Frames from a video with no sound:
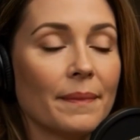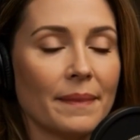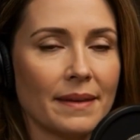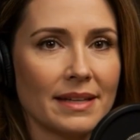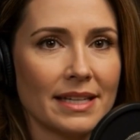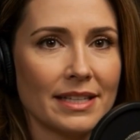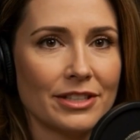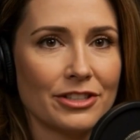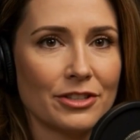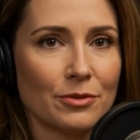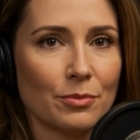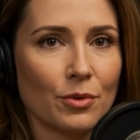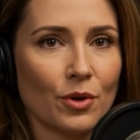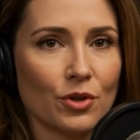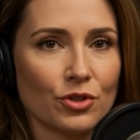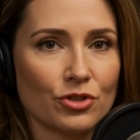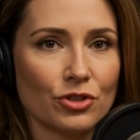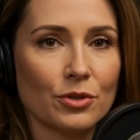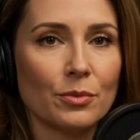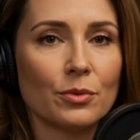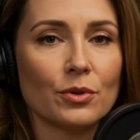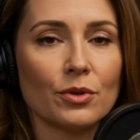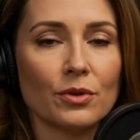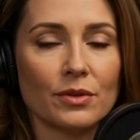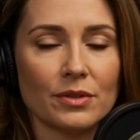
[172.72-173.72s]
It's
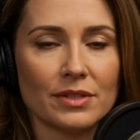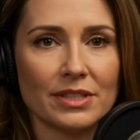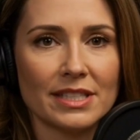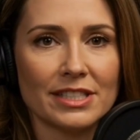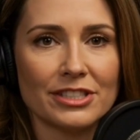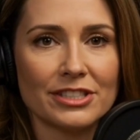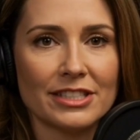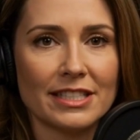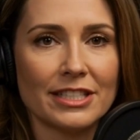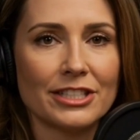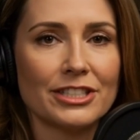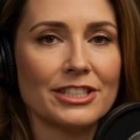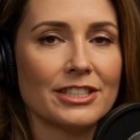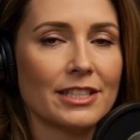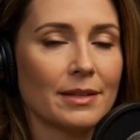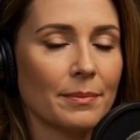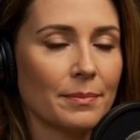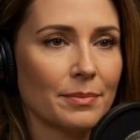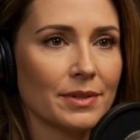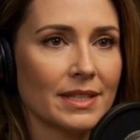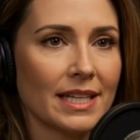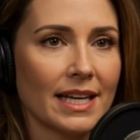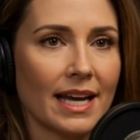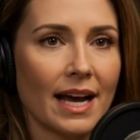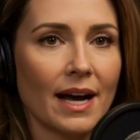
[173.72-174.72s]
possible this is
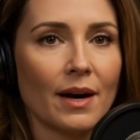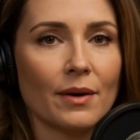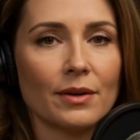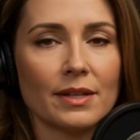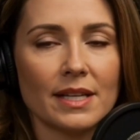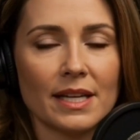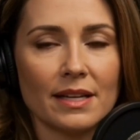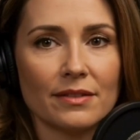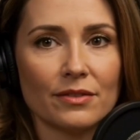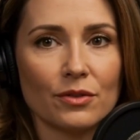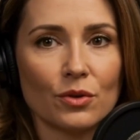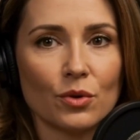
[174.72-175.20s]
simply how they've